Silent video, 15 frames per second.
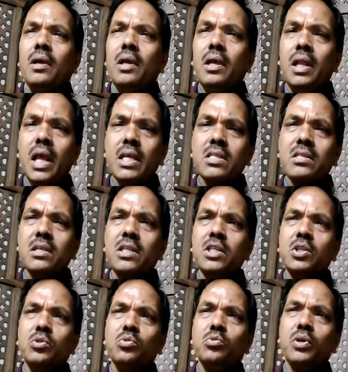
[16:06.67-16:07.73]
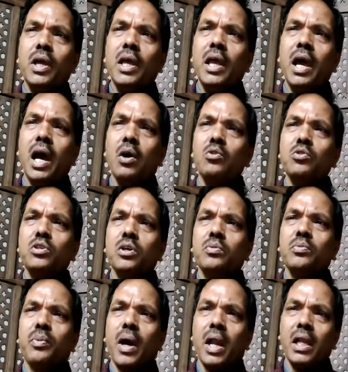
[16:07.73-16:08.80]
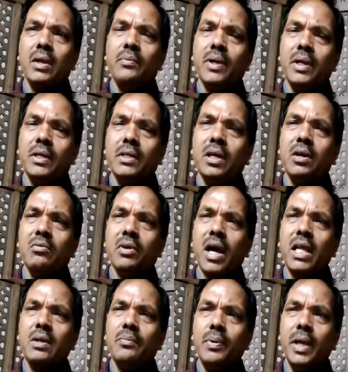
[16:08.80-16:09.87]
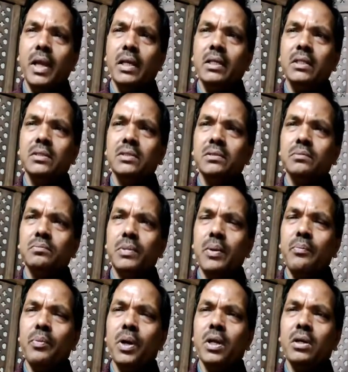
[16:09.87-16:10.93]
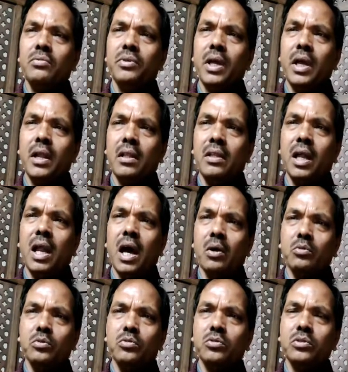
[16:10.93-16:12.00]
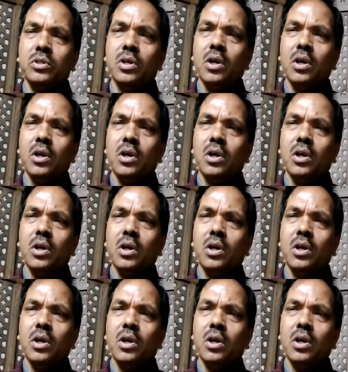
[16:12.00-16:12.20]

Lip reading: election to a House of Parliament while being member of another House